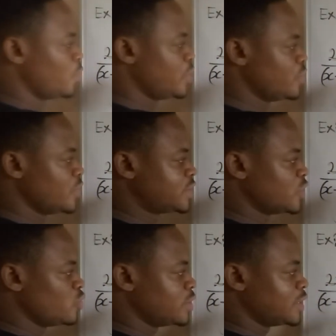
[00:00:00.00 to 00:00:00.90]
we use
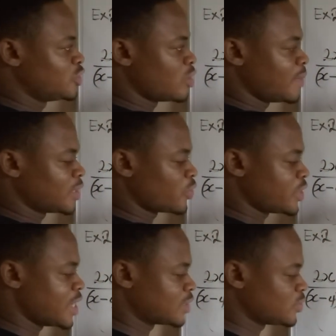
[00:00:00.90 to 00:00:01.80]
the
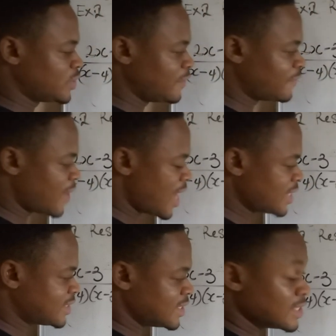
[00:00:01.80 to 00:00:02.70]
denominator here to
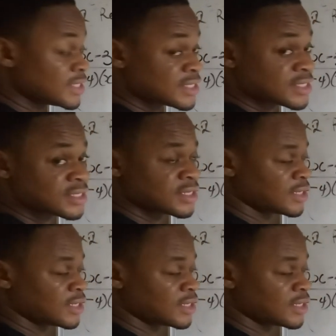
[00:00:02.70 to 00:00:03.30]
divide this.